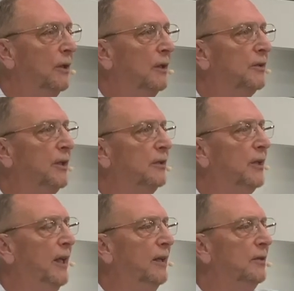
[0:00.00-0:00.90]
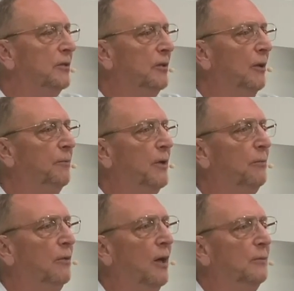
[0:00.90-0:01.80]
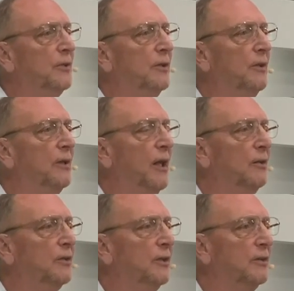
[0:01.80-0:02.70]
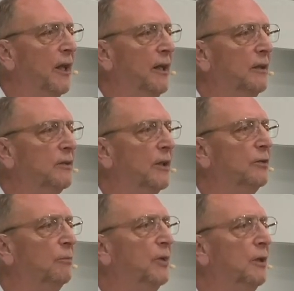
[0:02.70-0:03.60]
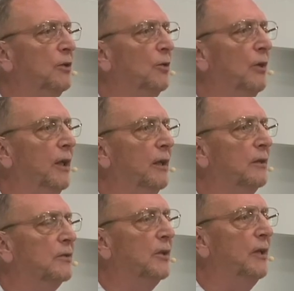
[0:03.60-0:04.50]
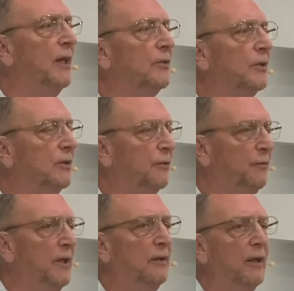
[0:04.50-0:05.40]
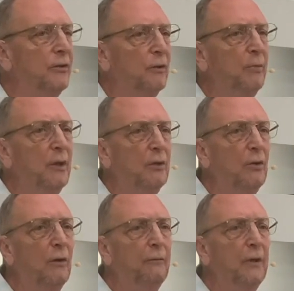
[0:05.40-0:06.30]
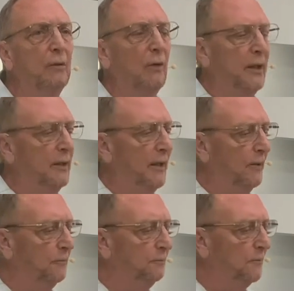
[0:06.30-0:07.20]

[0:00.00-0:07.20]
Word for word: See his hands up there, Barabbas? See the nails in his hands? They should be in your hands. The nails in his feet, they should be in your feet right now.